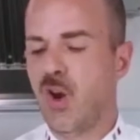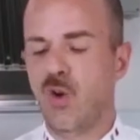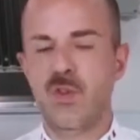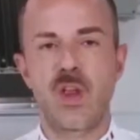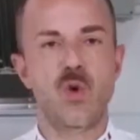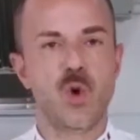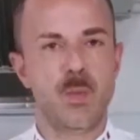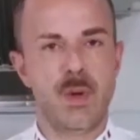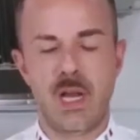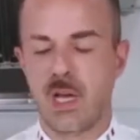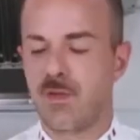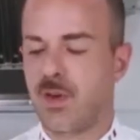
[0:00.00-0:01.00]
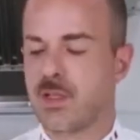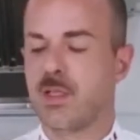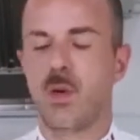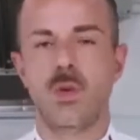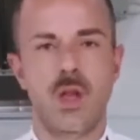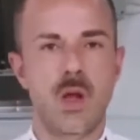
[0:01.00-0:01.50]
the typical
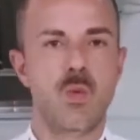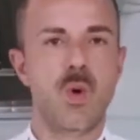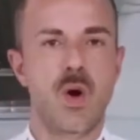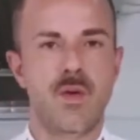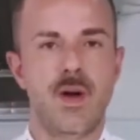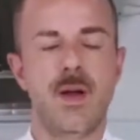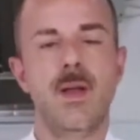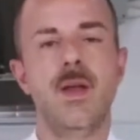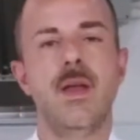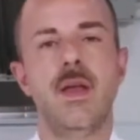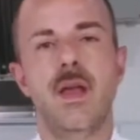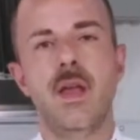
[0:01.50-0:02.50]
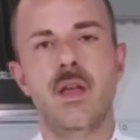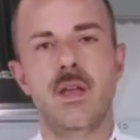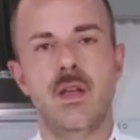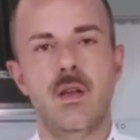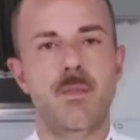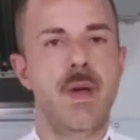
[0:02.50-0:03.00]
ingredients of their
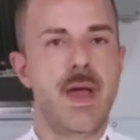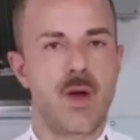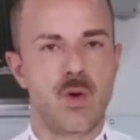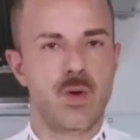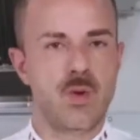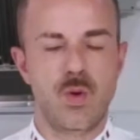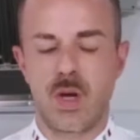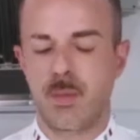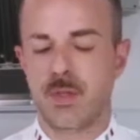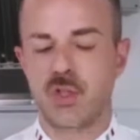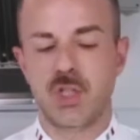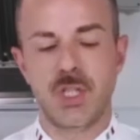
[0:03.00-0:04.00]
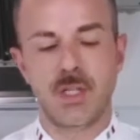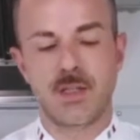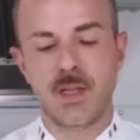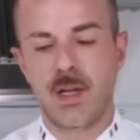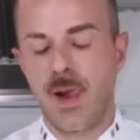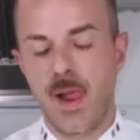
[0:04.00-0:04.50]
breakfast, so eggs and
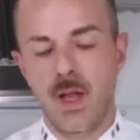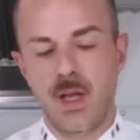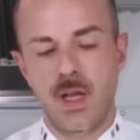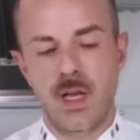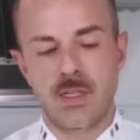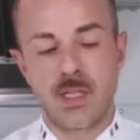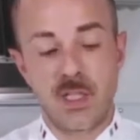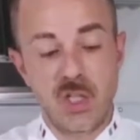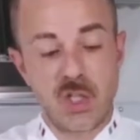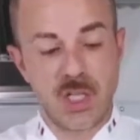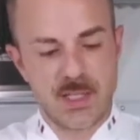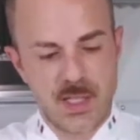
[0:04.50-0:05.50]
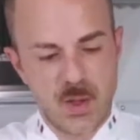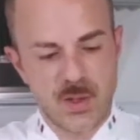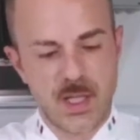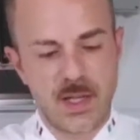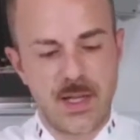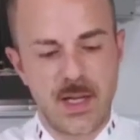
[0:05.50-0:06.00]
bacon or
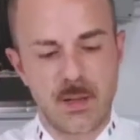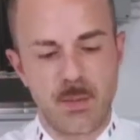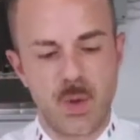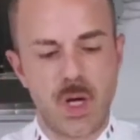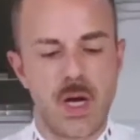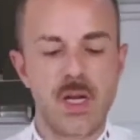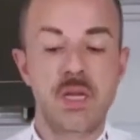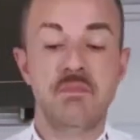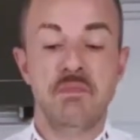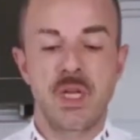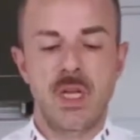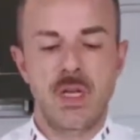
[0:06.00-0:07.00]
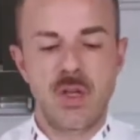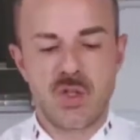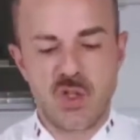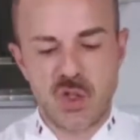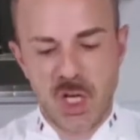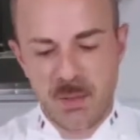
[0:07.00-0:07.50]
pancetta.
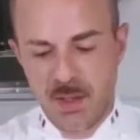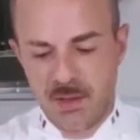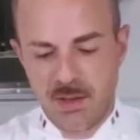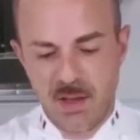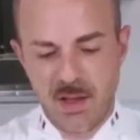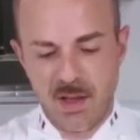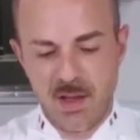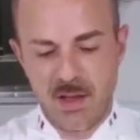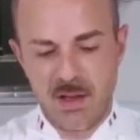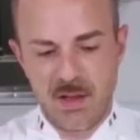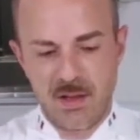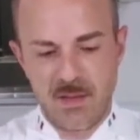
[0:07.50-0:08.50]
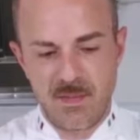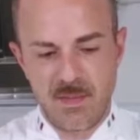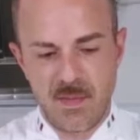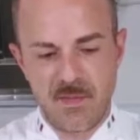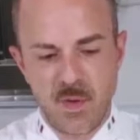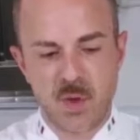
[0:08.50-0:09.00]
And they say that
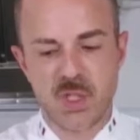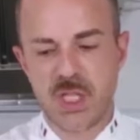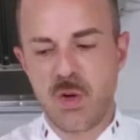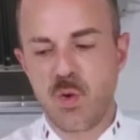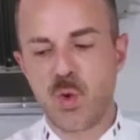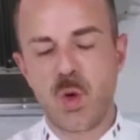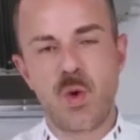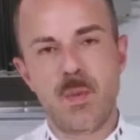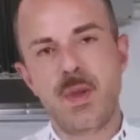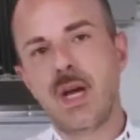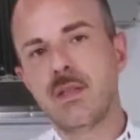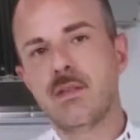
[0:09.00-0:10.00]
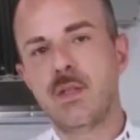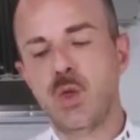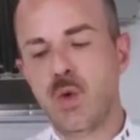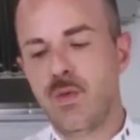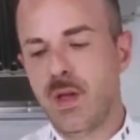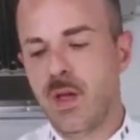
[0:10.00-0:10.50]
also there were the
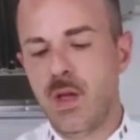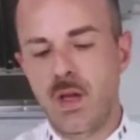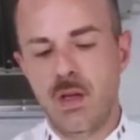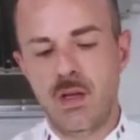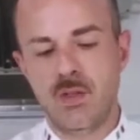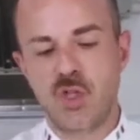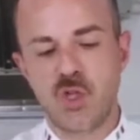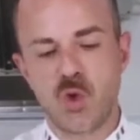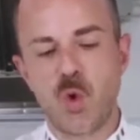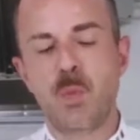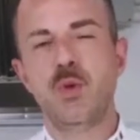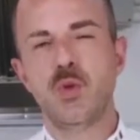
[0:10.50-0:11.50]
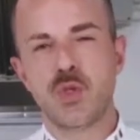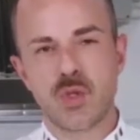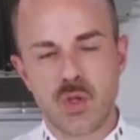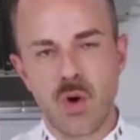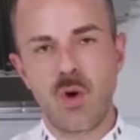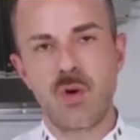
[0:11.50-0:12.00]
Carbonara
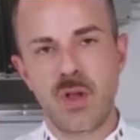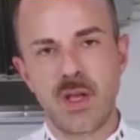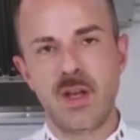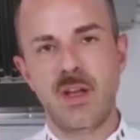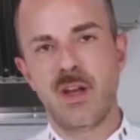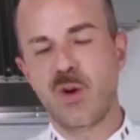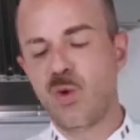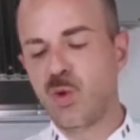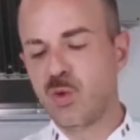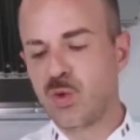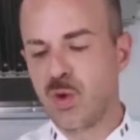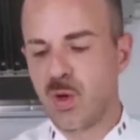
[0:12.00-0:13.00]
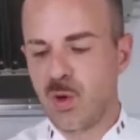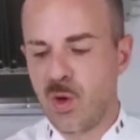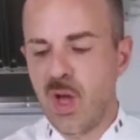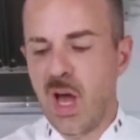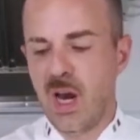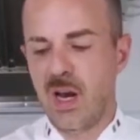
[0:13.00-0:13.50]
an Italian
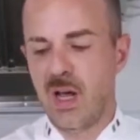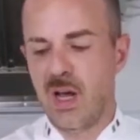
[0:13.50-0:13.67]
historical